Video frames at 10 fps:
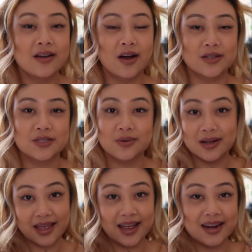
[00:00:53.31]
Also,
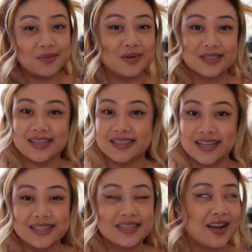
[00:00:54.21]
again, I'm always gonna
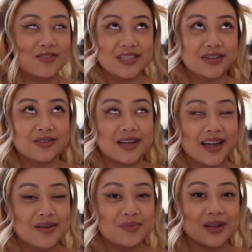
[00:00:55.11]
say this in every single
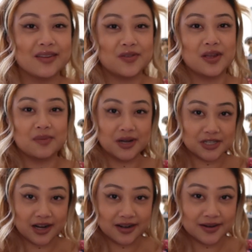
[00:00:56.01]
time, but if you hear my
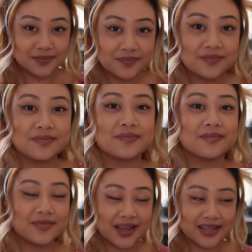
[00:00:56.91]
chair,
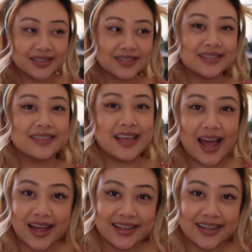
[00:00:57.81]
it's, yeah,